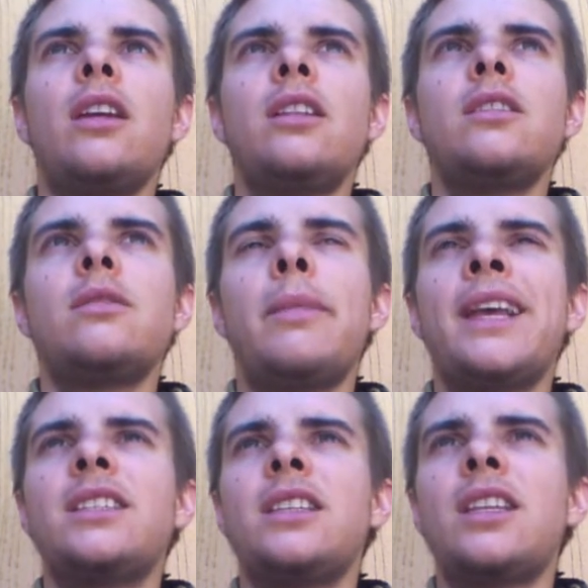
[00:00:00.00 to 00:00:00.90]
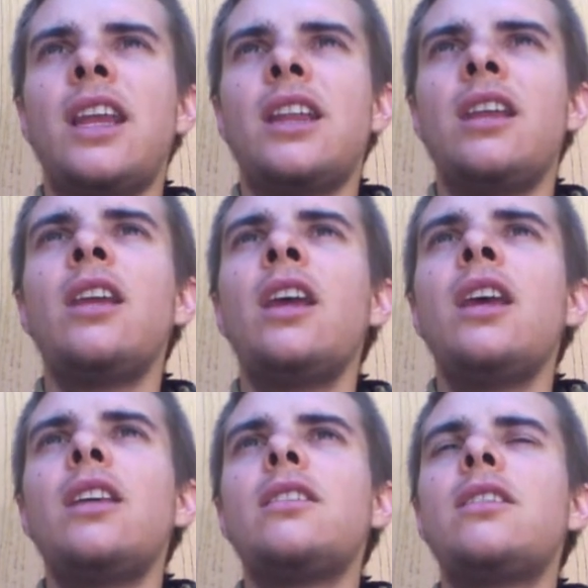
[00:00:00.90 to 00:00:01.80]
And mass society
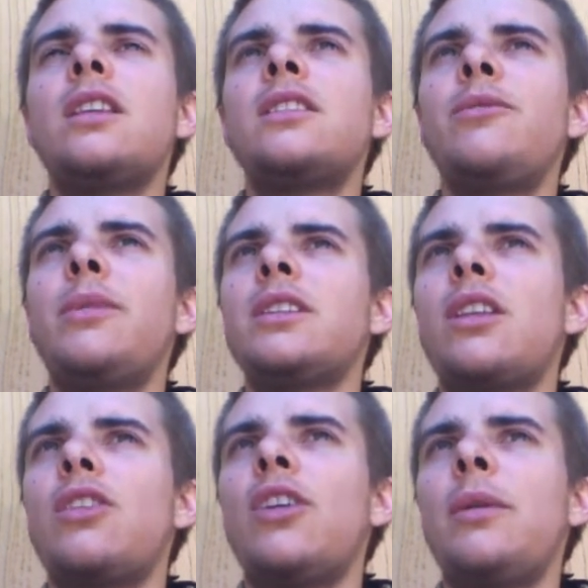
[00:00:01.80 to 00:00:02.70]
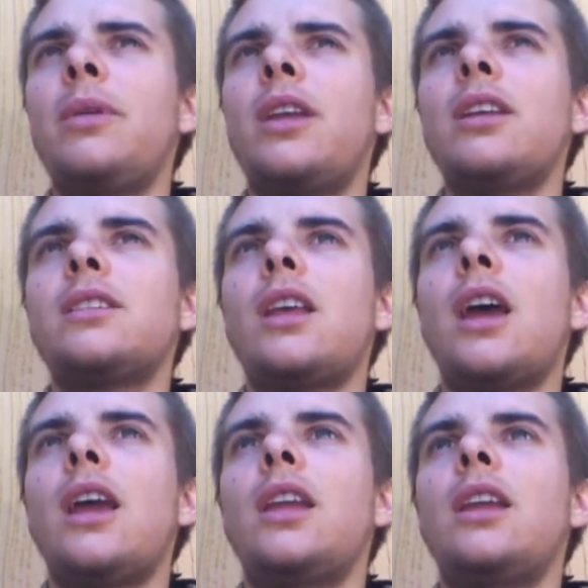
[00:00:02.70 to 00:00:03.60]
thinks of me as a threat because
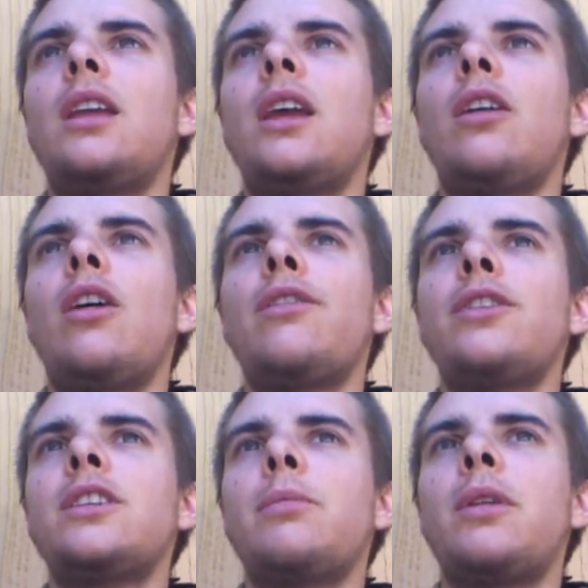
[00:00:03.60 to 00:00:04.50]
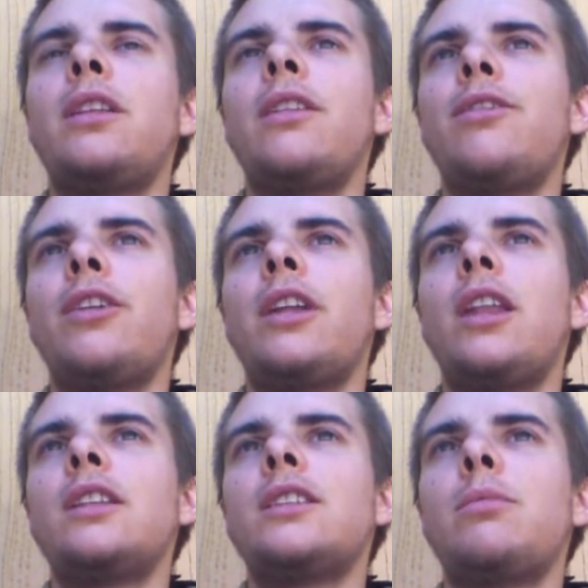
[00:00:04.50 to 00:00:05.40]
I offer something different
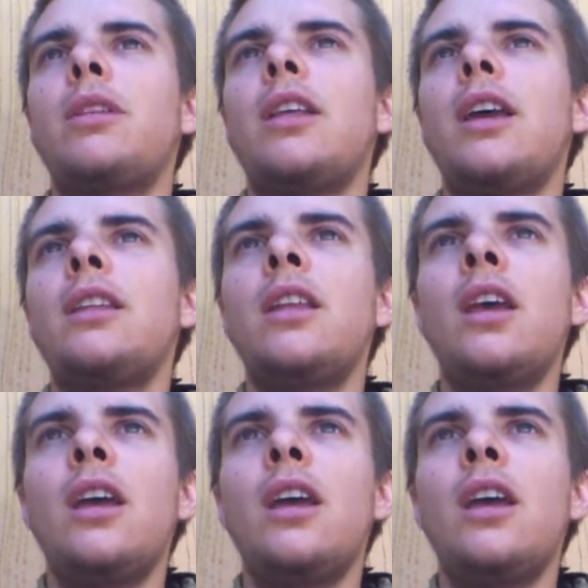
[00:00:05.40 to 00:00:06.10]
and something that